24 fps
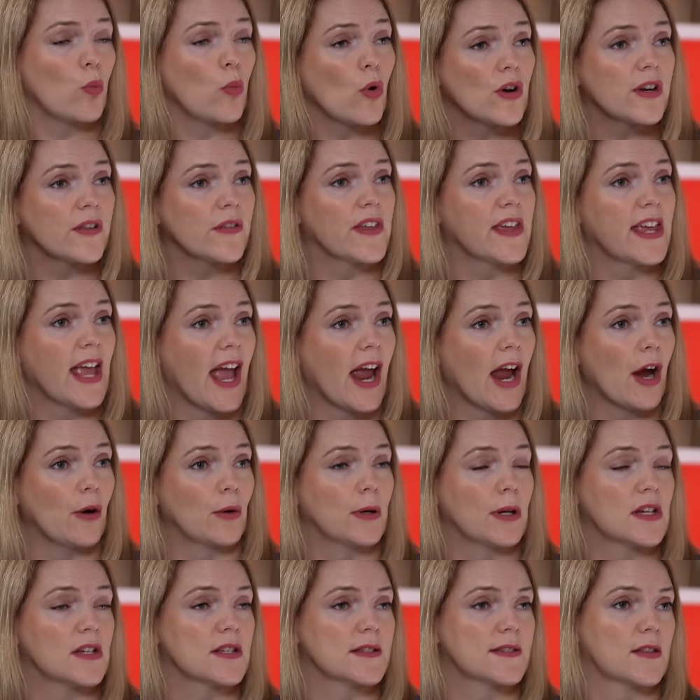what are the
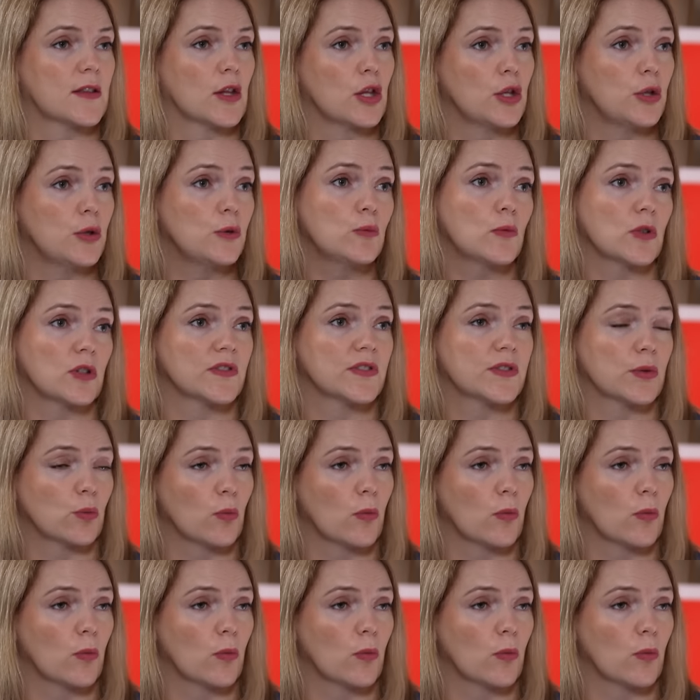areas that you want to